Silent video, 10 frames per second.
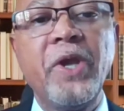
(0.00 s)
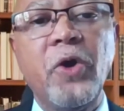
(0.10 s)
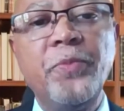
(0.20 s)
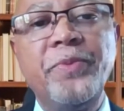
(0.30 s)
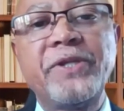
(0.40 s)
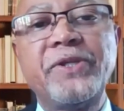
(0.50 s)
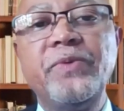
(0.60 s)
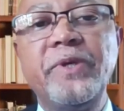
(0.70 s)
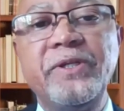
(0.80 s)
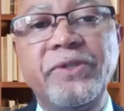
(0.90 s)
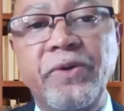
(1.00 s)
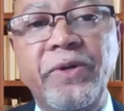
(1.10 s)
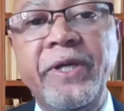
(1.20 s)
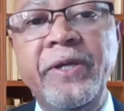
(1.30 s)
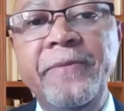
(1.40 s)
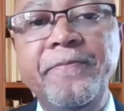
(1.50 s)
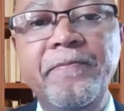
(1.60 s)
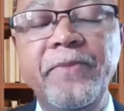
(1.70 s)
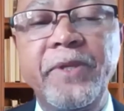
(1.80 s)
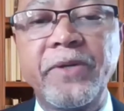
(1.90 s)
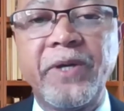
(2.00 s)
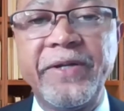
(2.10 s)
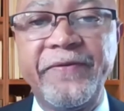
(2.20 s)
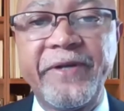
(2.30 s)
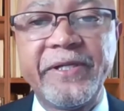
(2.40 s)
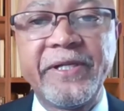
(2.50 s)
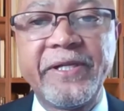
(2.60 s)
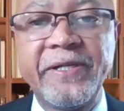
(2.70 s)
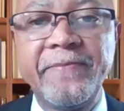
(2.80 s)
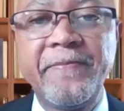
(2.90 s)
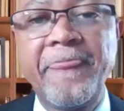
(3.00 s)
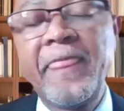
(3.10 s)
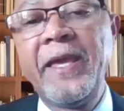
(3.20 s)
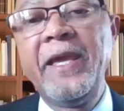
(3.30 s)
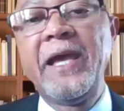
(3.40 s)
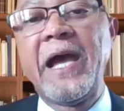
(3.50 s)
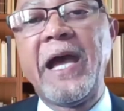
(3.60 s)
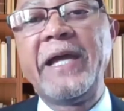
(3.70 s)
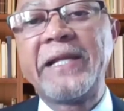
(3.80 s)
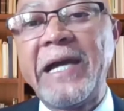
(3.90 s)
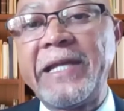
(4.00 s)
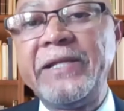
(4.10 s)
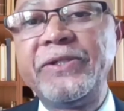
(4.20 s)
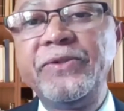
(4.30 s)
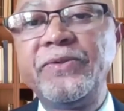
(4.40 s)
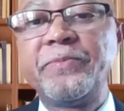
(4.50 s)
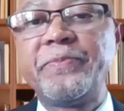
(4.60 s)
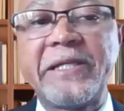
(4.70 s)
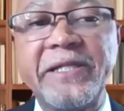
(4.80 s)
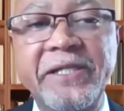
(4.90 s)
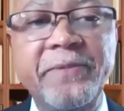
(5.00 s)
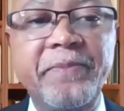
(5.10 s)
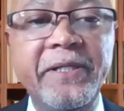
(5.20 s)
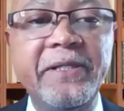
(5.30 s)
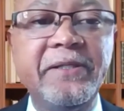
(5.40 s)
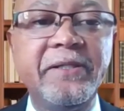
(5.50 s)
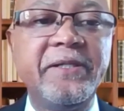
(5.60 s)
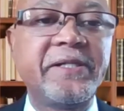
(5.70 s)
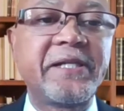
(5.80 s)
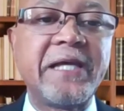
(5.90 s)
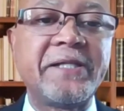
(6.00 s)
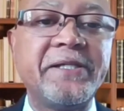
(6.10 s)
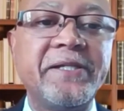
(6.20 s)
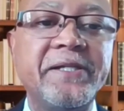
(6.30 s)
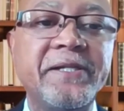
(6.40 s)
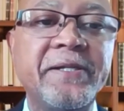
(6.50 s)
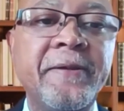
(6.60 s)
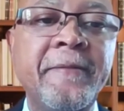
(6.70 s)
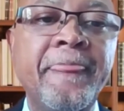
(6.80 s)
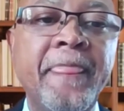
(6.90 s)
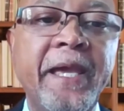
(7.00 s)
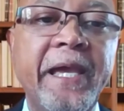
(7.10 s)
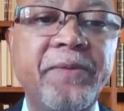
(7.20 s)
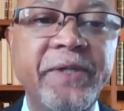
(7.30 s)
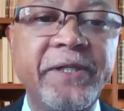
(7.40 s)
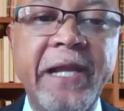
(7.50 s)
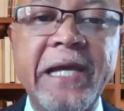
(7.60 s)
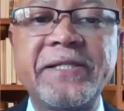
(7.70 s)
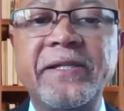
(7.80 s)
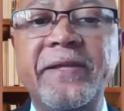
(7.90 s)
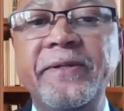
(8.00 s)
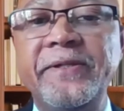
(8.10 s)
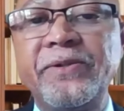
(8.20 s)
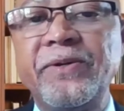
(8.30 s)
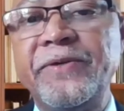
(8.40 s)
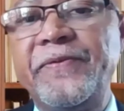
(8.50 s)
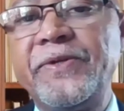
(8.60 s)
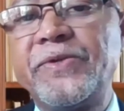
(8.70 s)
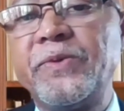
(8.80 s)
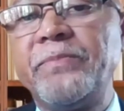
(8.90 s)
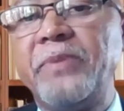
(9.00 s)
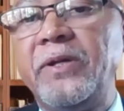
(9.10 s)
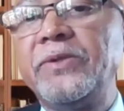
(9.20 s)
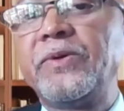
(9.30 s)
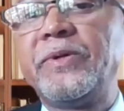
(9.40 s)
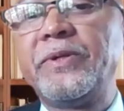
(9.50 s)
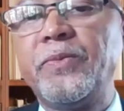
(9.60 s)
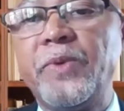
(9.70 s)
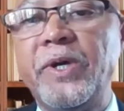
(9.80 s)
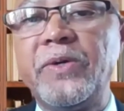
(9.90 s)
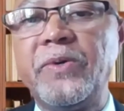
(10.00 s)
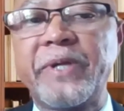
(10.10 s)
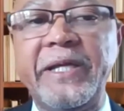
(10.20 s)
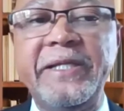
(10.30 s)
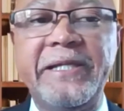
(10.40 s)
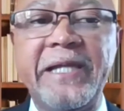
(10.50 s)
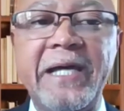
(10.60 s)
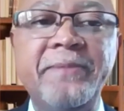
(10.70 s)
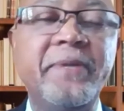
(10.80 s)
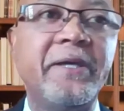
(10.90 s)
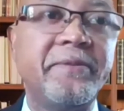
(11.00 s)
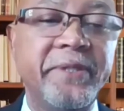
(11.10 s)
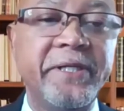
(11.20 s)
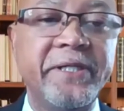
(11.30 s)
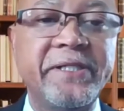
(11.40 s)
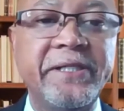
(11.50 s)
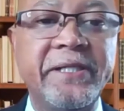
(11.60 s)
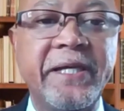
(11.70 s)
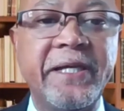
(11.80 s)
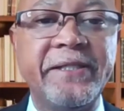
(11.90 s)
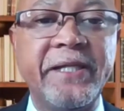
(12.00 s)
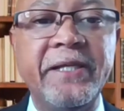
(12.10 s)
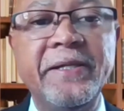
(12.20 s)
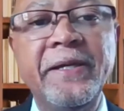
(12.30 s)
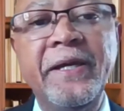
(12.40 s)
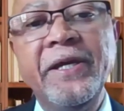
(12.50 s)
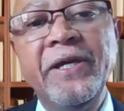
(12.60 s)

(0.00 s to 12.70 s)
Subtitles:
We hope that you will enjoy the conference. I encourage you to participate in the discussions, and we trust that this conference will build on the work already done by the merSETA and JET